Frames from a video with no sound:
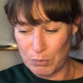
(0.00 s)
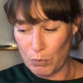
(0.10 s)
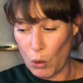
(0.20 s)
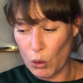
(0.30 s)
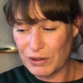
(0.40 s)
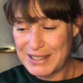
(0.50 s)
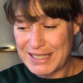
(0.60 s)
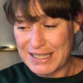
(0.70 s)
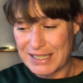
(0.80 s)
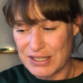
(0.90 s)

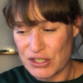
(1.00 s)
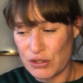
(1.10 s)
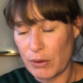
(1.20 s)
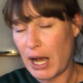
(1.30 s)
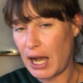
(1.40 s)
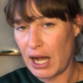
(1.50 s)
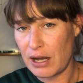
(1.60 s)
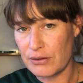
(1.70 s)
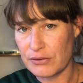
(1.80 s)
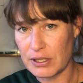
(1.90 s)
molded to
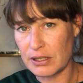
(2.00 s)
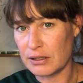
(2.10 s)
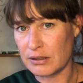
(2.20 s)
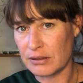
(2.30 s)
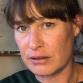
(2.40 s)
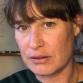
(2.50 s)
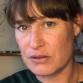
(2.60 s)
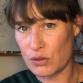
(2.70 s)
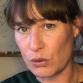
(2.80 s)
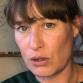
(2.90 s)
have in
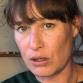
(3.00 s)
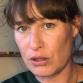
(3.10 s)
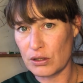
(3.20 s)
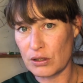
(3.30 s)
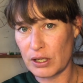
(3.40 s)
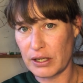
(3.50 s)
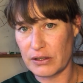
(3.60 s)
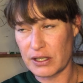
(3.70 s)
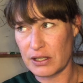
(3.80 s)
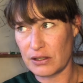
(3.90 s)
school and
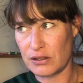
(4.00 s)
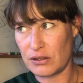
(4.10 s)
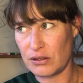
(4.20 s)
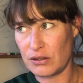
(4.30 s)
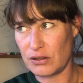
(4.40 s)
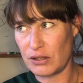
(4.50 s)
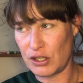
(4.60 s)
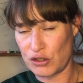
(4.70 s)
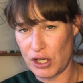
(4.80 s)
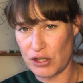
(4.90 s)
in
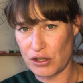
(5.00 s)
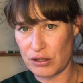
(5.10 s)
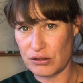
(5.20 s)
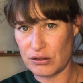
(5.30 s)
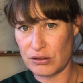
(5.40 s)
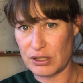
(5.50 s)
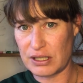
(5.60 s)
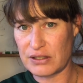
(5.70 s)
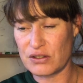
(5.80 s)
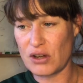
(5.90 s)
education. It
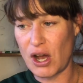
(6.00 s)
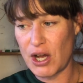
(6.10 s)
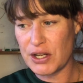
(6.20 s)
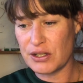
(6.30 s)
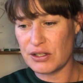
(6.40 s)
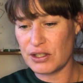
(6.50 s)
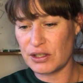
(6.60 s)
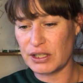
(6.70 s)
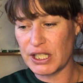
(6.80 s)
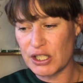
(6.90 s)
is not
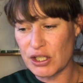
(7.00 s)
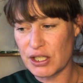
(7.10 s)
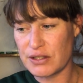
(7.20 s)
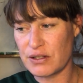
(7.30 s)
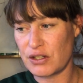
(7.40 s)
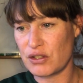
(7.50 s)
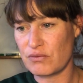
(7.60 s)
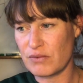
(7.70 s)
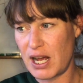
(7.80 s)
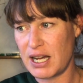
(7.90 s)
linear, it's not
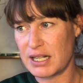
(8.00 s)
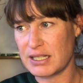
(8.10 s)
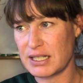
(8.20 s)
direct,